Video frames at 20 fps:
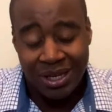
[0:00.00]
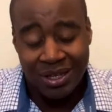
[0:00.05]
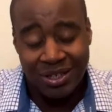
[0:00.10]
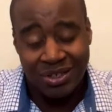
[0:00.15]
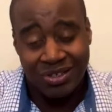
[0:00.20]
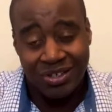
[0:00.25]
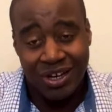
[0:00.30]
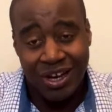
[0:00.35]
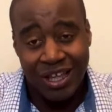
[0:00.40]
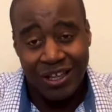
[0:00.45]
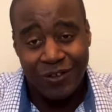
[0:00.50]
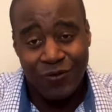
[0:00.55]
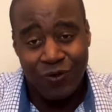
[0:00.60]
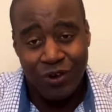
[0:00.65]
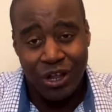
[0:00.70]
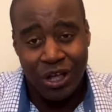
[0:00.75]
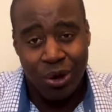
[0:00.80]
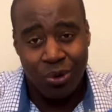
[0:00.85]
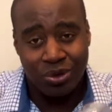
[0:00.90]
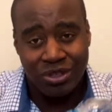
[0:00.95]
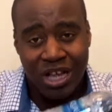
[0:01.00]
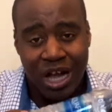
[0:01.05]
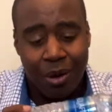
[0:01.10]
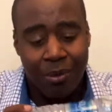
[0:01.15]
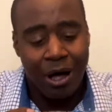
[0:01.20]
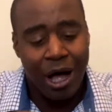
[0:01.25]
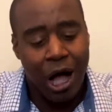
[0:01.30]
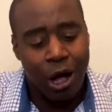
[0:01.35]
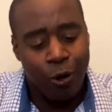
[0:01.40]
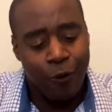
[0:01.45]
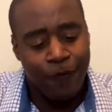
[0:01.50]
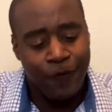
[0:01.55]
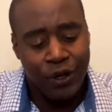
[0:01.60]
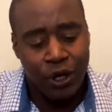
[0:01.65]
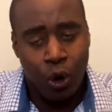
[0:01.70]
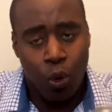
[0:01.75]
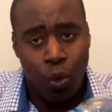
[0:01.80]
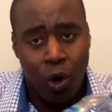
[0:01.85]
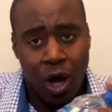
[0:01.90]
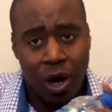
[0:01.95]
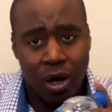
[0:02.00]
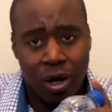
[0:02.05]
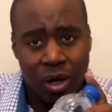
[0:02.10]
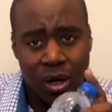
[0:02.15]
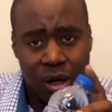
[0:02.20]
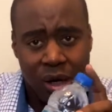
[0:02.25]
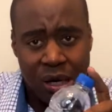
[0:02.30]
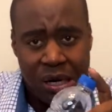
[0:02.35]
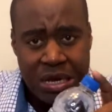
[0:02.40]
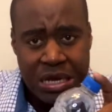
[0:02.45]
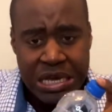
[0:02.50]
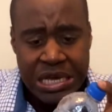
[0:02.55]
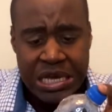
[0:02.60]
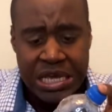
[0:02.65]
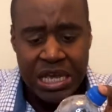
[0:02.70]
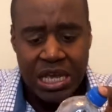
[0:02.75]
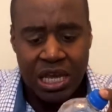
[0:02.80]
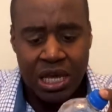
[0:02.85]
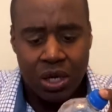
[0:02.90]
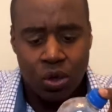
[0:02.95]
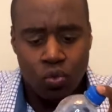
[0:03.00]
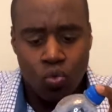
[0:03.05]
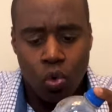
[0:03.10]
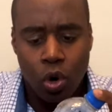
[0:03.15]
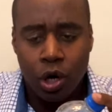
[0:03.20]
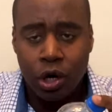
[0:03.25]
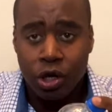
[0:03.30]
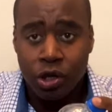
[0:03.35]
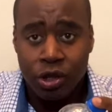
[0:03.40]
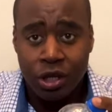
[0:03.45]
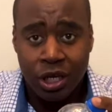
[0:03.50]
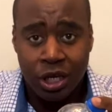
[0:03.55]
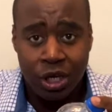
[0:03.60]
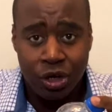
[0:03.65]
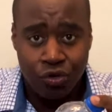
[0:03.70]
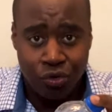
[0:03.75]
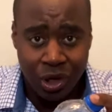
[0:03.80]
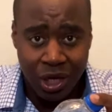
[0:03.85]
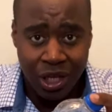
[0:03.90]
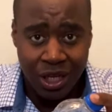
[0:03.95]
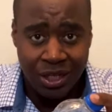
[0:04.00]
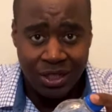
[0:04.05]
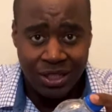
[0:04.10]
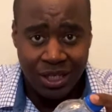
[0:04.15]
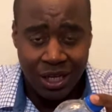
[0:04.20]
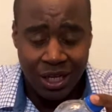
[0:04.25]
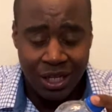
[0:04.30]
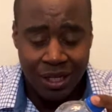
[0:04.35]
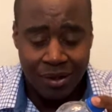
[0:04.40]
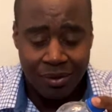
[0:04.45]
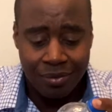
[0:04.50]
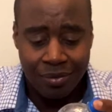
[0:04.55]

In today's video, we're talking about Aquafina water and what are the ingredients in it.